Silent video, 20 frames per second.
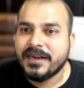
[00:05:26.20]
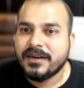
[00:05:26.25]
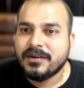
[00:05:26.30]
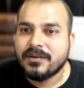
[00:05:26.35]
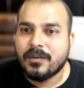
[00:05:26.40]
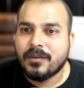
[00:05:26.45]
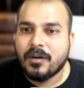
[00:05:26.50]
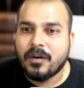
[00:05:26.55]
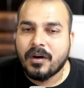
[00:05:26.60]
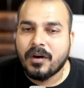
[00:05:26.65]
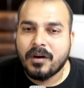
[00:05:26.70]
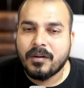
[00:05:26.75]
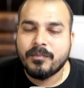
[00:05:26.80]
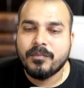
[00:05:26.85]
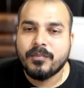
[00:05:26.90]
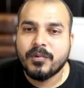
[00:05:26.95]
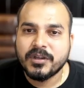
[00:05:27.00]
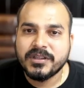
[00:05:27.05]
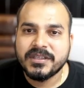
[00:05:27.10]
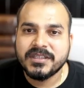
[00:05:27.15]
right, uh,
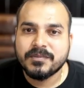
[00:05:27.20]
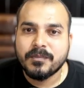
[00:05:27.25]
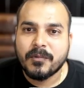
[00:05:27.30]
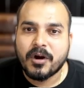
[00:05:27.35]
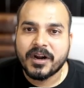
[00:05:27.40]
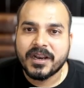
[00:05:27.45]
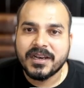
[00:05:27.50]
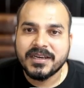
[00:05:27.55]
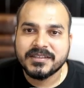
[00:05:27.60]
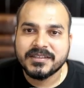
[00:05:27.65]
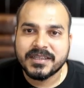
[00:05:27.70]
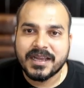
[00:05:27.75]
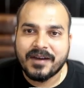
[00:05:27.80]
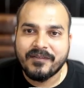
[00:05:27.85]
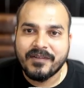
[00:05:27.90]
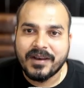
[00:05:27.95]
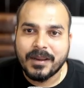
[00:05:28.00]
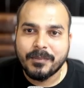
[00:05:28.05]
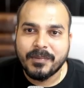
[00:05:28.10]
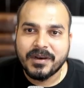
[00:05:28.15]
both this model is
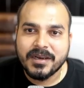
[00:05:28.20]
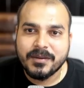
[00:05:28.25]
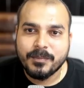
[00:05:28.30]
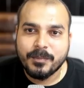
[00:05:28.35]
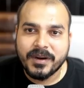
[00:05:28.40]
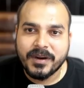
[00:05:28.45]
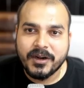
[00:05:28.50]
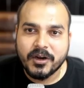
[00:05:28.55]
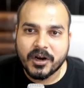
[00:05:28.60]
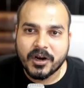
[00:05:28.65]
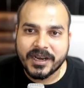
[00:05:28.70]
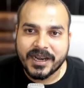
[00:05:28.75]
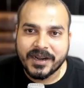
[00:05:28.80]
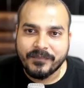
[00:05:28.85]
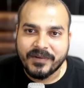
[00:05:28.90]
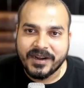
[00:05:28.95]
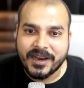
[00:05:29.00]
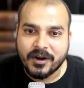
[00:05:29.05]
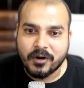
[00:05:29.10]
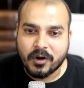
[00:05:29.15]
available in
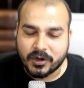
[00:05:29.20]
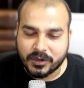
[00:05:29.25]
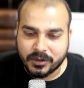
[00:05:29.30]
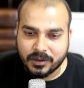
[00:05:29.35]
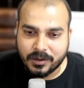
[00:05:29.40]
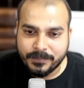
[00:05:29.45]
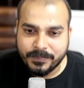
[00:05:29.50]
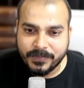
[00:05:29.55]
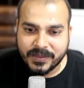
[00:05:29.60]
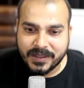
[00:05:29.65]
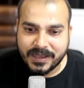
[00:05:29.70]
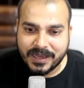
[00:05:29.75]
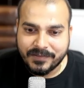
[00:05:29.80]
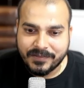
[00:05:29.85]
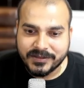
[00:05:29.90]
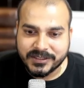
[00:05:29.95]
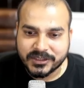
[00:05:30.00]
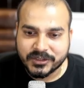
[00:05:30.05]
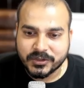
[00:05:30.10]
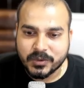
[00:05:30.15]
build.nvidia.com. I
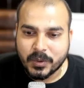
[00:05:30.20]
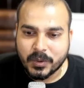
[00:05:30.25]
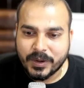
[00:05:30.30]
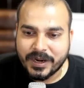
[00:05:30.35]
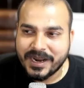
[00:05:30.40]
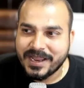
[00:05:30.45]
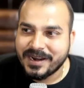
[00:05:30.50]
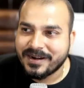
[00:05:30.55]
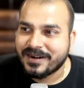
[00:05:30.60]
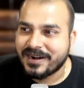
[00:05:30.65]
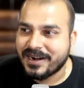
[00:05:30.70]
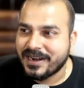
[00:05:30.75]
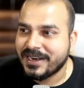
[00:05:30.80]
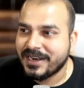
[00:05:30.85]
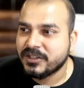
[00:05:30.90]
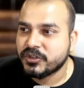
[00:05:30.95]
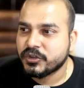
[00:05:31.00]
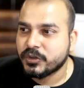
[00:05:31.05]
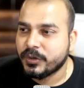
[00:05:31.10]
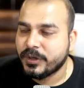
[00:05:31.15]
will just go ahead and run
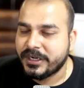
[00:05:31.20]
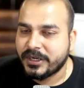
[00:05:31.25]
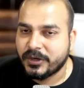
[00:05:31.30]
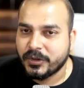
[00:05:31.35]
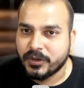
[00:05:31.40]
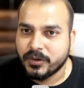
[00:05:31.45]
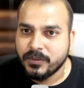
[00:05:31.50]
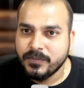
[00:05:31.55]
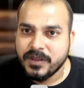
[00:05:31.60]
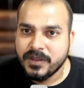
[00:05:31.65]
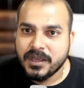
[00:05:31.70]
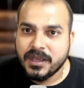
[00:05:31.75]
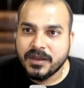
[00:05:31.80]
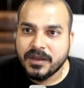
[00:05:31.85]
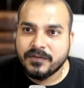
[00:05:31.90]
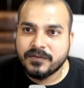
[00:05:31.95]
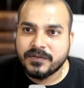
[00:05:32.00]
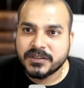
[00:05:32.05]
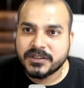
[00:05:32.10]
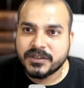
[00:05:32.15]
and show it to you.
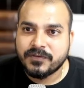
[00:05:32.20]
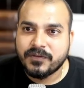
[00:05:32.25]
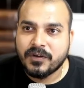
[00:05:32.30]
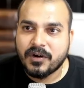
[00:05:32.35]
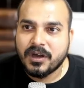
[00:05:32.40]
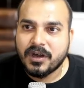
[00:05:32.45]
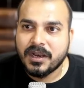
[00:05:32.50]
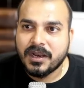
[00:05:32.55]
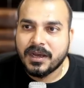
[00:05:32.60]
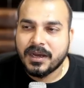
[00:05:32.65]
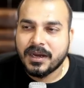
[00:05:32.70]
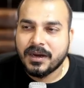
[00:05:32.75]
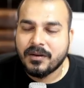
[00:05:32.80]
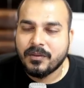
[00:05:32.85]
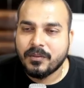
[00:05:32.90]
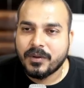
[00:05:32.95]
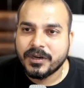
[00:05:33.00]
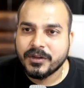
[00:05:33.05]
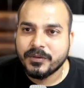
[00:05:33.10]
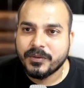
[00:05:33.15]
First of all, uh,
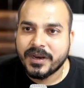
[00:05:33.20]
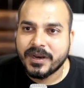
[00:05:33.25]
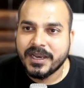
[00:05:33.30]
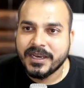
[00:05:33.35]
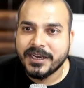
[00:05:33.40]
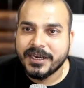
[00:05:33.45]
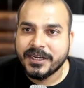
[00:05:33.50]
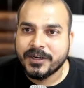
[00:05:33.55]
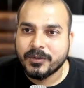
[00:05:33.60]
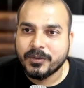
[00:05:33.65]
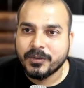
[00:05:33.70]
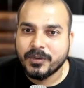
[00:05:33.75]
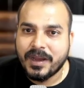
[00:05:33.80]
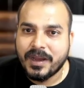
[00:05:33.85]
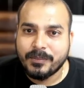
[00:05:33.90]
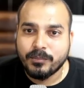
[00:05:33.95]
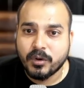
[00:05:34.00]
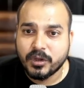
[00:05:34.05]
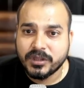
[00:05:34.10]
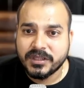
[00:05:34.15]
what you really need to do,
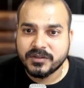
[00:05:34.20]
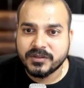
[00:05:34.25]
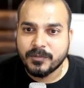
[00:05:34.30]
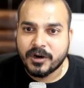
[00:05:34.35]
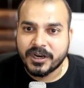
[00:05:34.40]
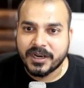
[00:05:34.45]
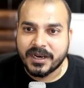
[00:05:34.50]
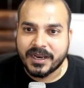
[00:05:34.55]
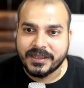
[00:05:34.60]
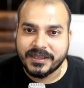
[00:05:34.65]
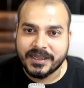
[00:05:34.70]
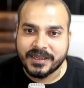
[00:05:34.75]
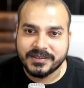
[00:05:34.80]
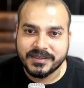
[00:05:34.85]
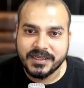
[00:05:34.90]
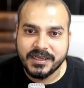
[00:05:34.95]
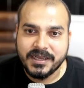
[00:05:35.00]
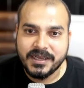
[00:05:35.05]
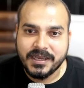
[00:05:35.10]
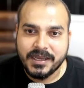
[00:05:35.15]
and both this model are there.
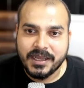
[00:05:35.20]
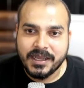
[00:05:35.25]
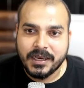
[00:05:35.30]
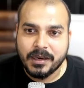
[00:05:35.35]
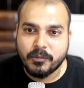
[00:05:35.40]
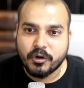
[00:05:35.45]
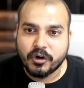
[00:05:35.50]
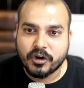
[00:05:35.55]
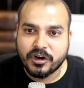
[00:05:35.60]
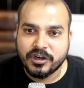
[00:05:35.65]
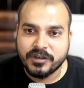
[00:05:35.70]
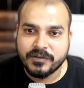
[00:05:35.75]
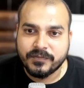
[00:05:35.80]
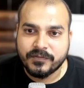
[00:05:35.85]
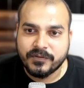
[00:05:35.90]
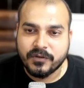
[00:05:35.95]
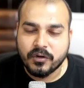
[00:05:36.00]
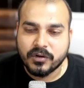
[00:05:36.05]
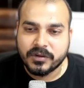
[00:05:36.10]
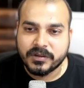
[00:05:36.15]
See, Nemotron
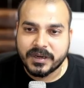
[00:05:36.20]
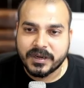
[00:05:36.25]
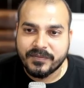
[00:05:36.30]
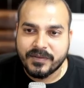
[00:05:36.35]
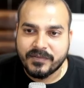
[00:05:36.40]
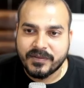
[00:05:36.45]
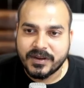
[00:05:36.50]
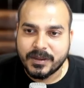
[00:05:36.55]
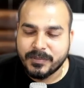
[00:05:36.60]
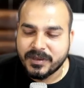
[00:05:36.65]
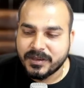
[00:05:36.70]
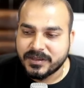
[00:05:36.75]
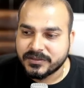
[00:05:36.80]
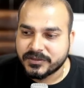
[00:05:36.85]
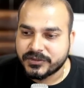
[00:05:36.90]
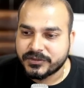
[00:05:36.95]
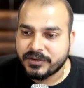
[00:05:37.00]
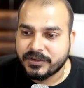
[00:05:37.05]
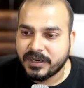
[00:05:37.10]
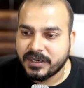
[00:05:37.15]
4350B
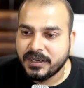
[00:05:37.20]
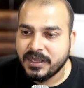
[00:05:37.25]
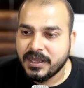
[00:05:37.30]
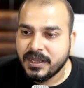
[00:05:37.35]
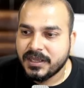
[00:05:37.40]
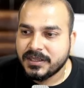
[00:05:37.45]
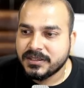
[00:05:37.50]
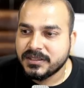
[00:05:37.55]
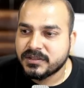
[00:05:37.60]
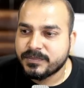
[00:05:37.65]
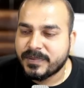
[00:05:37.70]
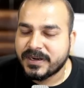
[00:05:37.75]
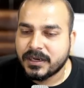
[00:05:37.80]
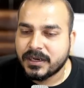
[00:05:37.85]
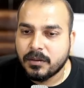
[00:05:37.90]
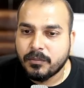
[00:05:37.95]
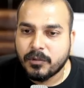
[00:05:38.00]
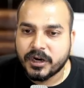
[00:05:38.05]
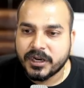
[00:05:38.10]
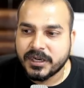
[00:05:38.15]
instruct. This
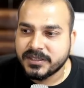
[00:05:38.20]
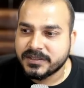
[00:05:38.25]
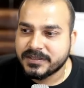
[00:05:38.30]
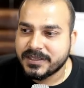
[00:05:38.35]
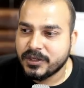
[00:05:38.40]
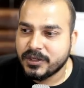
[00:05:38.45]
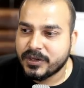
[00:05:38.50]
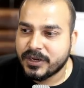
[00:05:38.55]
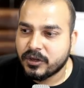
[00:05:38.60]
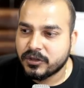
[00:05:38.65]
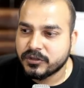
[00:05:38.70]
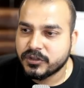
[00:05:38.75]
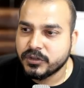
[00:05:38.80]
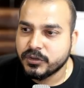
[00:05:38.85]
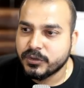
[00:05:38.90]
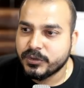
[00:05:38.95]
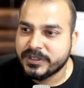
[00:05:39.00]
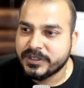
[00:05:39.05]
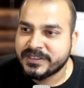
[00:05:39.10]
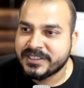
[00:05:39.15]
particular model is there. You can also
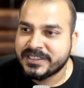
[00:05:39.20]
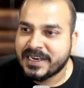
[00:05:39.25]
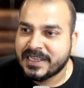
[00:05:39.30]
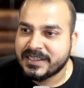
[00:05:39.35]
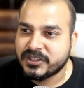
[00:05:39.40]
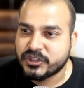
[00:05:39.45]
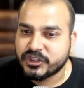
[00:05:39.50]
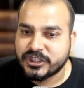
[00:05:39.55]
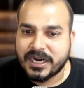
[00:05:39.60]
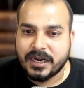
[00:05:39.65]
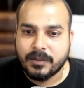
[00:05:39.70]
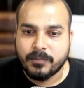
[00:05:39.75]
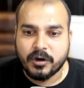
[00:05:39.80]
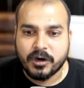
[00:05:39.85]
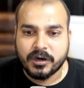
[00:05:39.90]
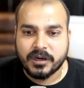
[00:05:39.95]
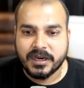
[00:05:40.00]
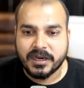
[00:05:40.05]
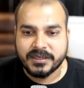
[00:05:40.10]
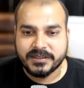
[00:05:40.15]
use it as a
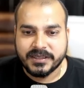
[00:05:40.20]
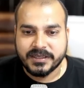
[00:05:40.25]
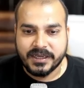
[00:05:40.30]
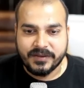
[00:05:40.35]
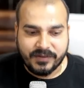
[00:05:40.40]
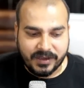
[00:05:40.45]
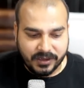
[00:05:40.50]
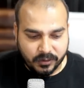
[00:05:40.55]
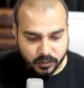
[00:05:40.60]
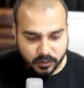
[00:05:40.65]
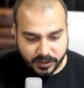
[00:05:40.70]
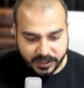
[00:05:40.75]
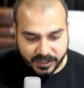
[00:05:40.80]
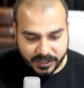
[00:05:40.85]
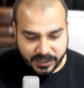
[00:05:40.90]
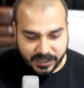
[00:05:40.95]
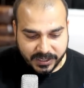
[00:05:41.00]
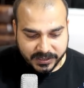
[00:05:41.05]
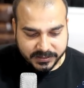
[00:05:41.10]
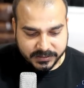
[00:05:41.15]
chatbot. Let's say if I go ahead
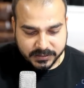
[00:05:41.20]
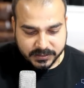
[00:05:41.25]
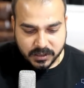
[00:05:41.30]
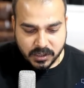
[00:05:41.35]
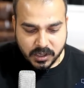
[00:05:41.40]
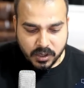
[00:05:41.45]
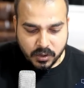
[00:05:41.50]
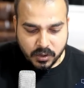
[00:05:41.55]
and ask,